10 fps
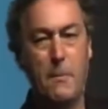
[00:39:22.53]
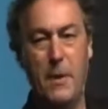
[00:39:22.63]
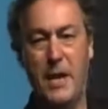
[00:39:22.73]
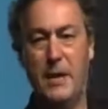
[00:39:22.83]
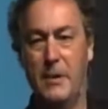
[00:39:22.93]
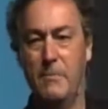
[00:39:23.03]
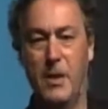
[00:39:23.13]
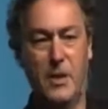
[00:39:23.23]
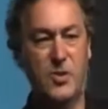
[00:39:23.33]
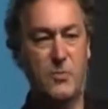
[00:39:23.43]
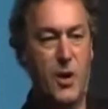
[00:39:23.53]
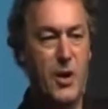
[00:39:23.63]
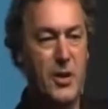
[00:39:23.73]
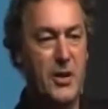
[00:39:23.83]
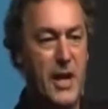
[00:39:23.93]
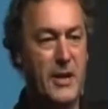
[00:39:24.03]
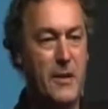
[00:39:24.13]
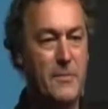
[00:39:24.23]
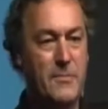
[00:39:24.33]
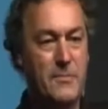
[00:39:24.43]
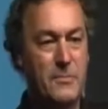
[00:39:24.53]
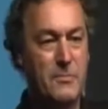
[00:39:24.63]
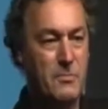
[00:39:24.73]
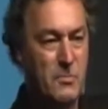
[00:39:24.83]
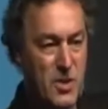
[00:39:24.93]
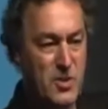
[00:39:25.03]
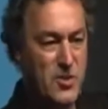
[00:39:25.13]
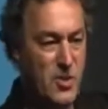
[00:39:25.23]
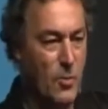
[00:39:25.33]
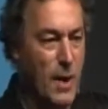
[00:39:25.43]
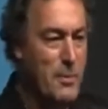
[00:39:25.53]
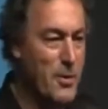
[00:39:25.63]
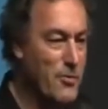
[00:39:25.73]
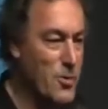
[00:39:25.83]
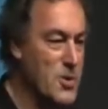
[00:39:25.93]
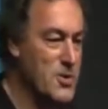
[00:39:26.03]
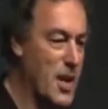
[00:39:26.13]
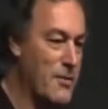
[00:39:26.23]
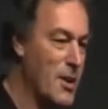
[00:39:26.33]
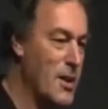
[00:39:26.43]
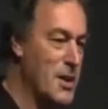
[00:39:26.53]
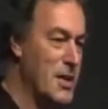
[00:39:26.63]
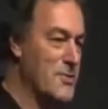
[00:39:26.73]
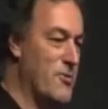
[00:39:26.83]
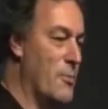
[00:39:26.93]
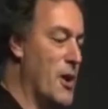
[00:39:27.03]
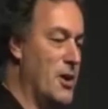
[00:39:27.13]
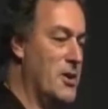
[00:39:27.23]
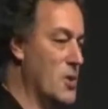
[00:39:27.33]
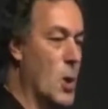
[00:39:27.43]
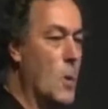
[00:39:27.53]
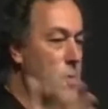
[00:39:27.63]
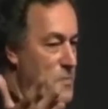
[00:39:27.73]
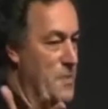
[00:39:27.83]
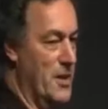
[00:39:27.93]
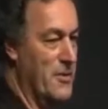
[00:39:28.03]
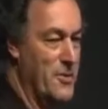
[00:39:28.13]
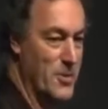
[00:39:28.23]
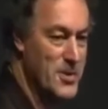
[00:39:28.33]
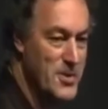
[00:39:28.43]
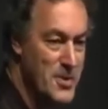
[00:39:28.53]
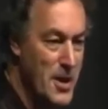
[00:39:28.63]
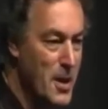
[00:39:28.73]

big and smart data. This is the weapon, of course, that is for marketers always been, of course.